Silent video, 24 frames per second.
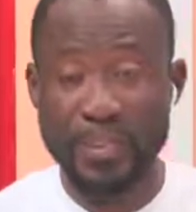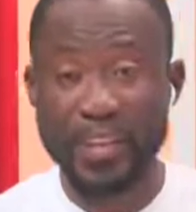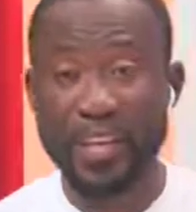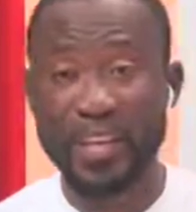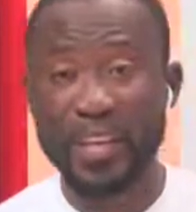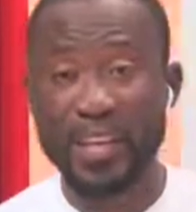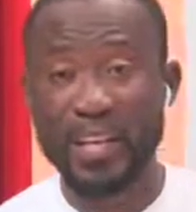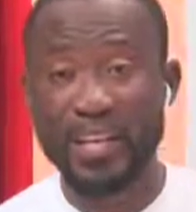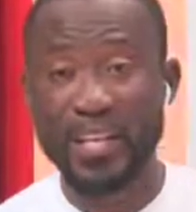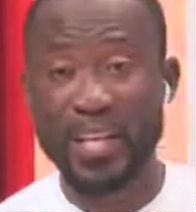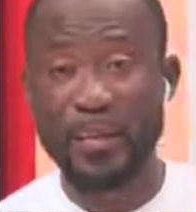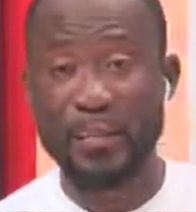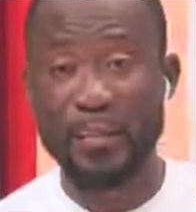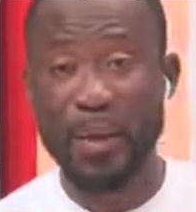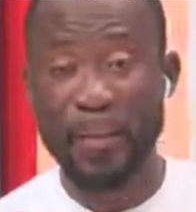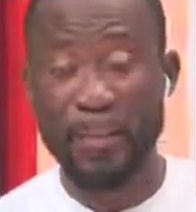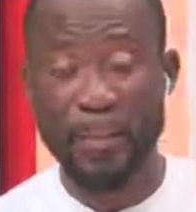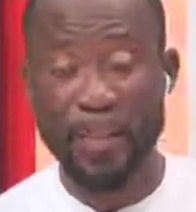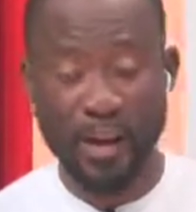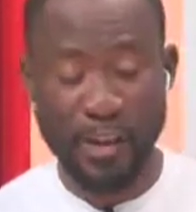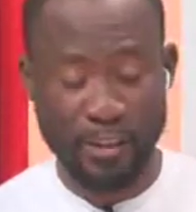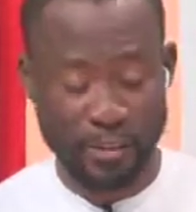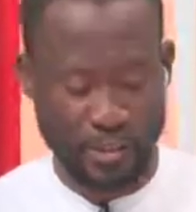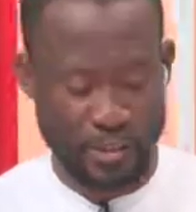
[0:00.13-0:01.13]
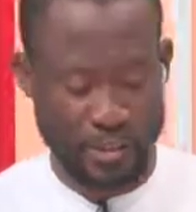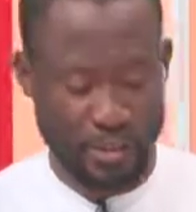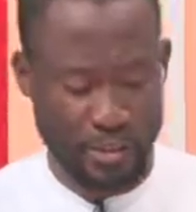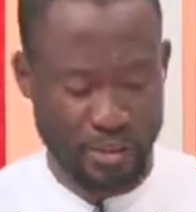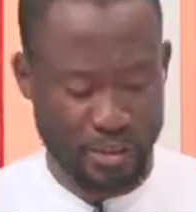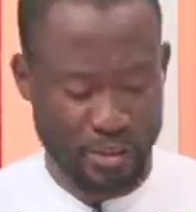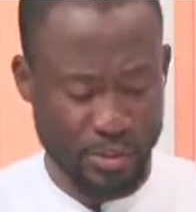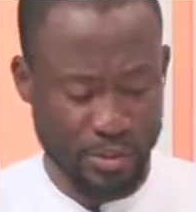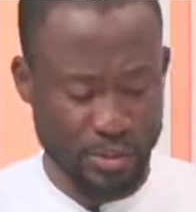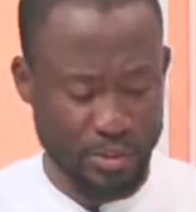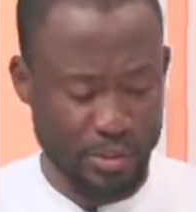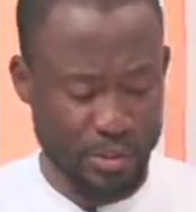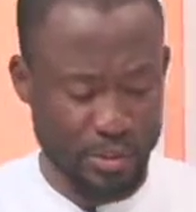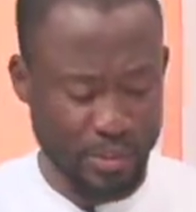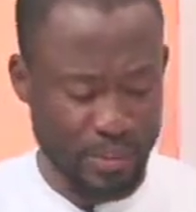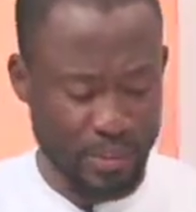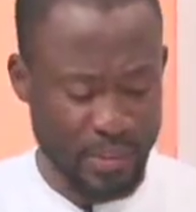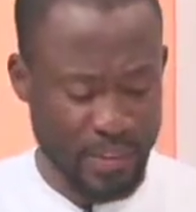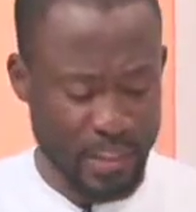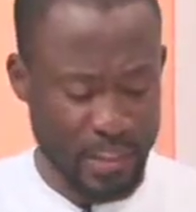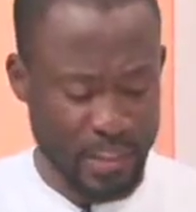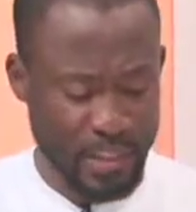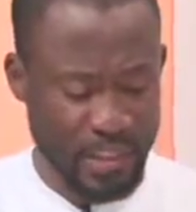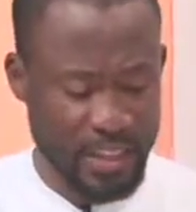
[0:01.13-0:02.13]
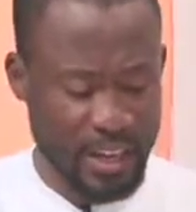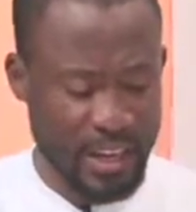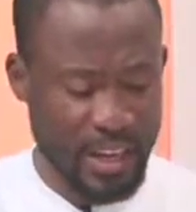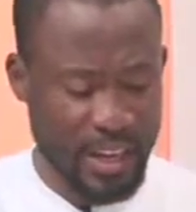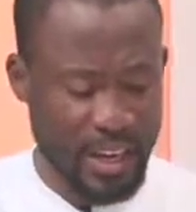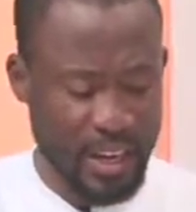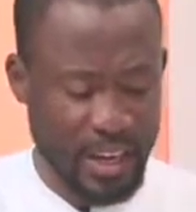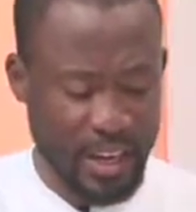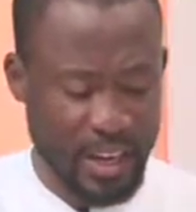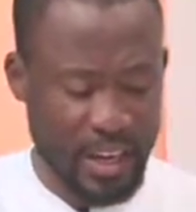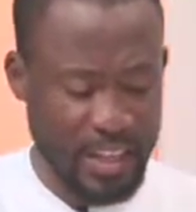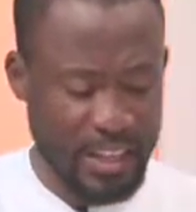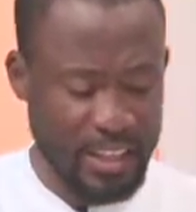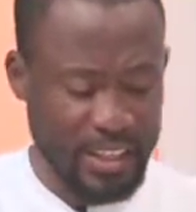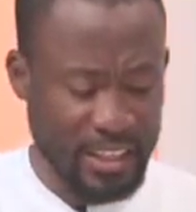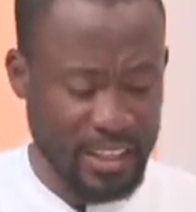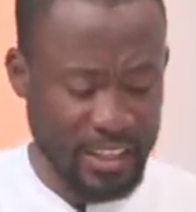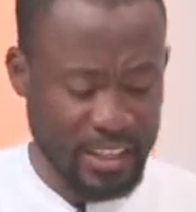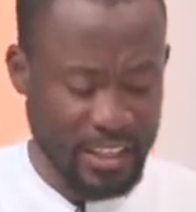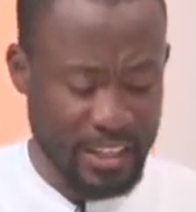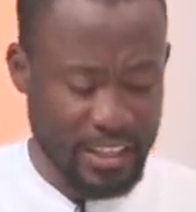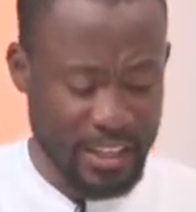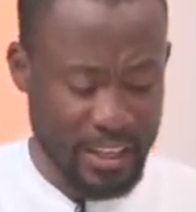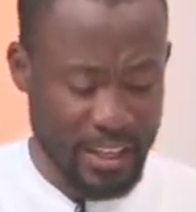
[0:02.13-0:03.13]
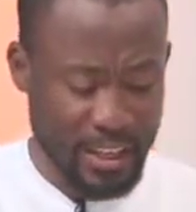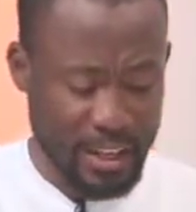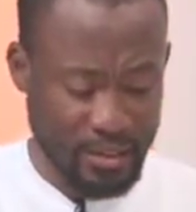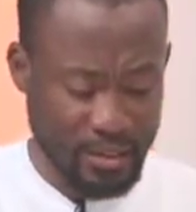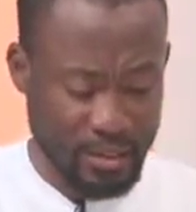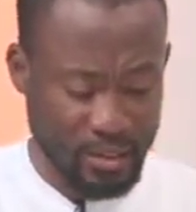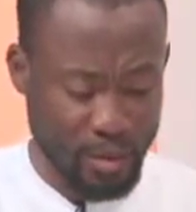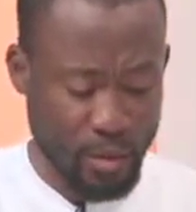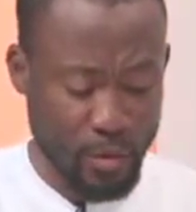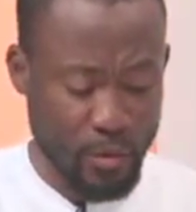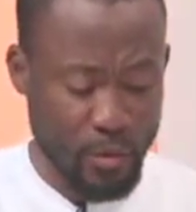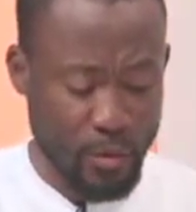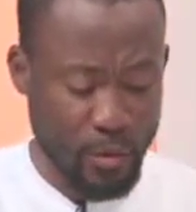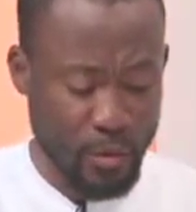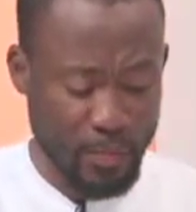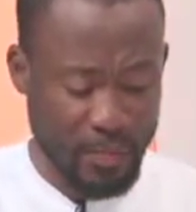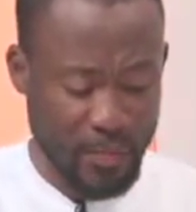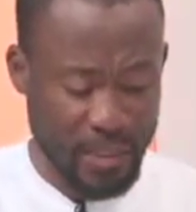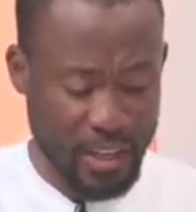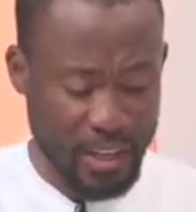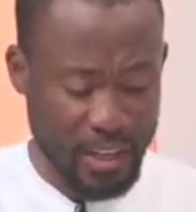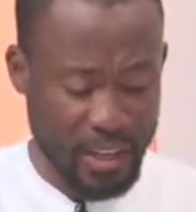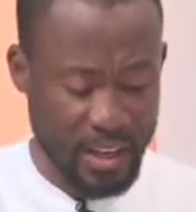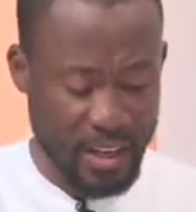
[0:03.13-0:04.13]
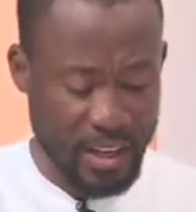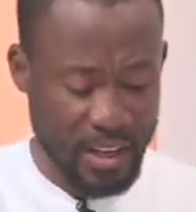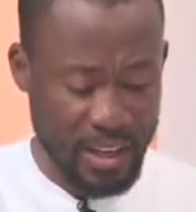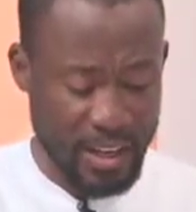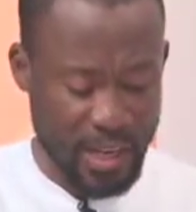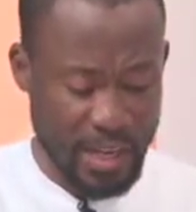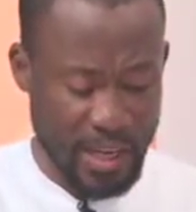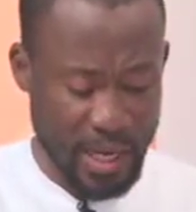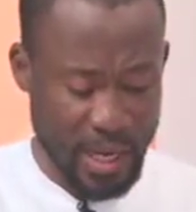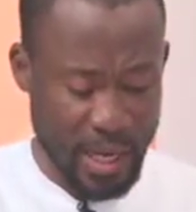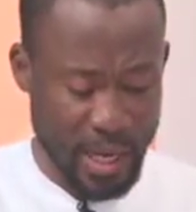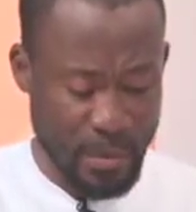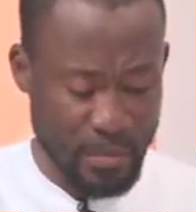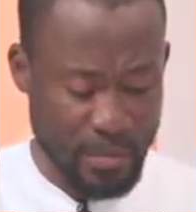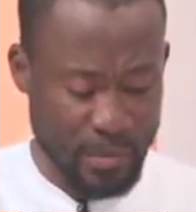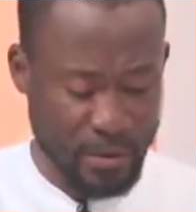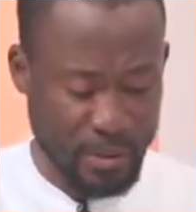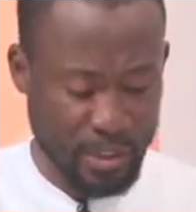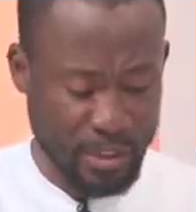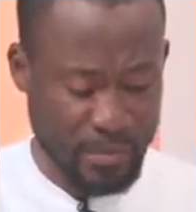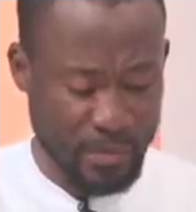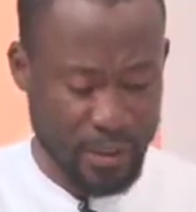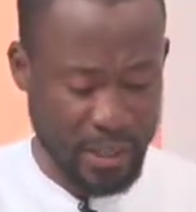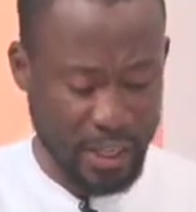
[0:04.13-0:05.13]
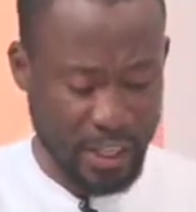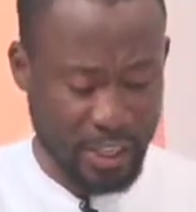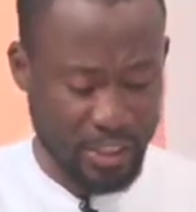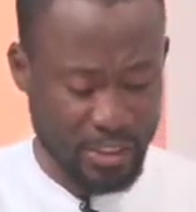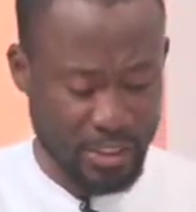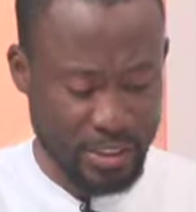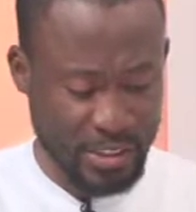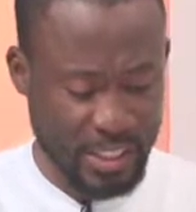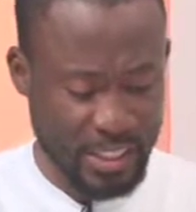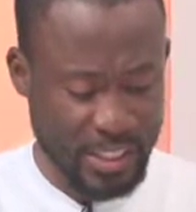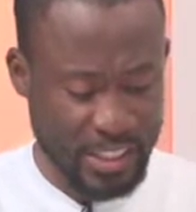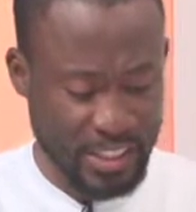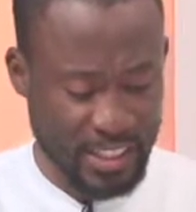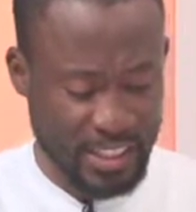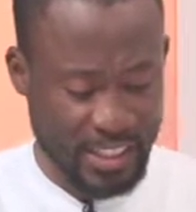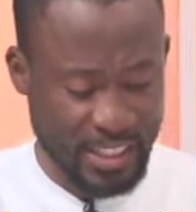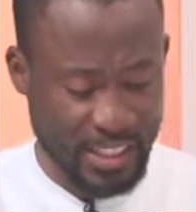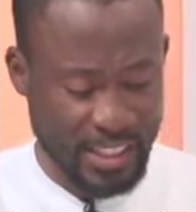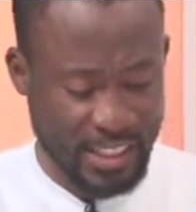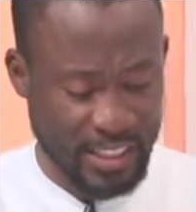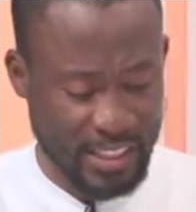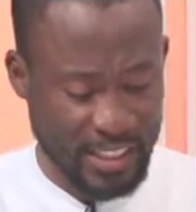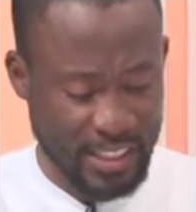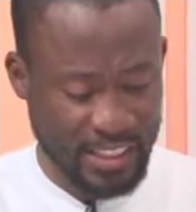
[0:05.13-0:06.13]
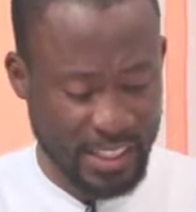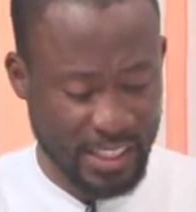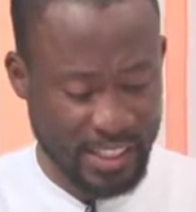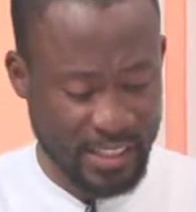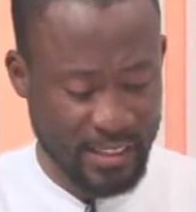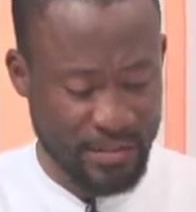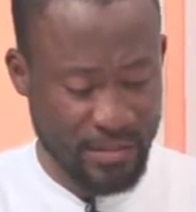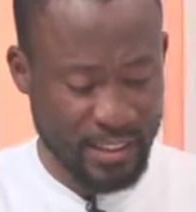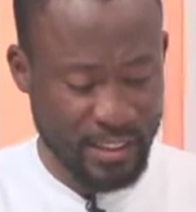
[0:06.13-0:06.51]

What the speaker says: Yemba back to the studio. Na yendi and come because my catcher said JSS activity